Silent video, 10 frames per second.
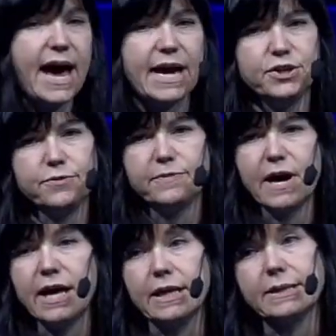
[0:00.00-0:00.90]
and you've
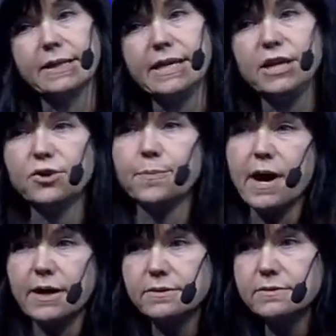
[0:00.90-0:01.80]
got a linear
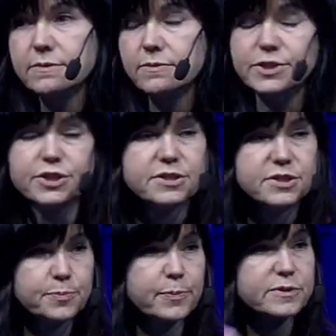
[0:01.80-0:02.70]
model, which is
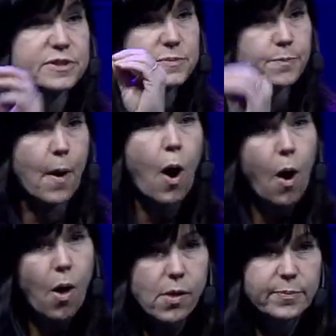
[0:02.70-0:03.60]
super
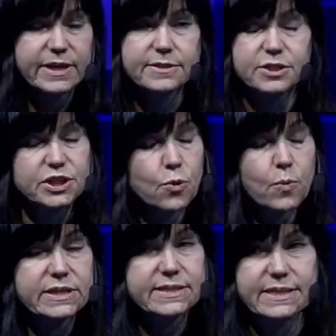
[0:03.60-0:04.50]
small because you don't
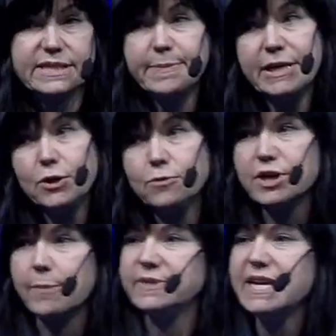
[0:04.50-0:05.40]
want to send a big, huge
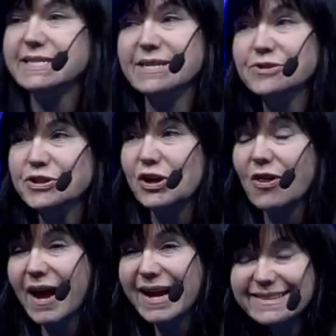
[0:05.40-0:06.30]
update down to your
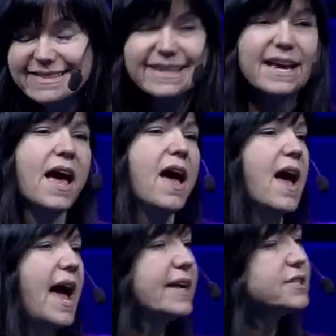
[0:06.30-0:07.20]
client,
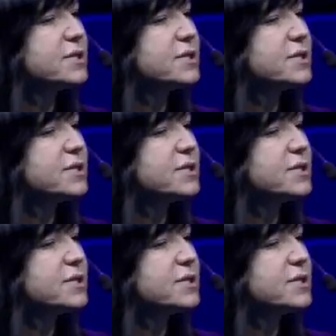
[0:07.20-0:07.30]
and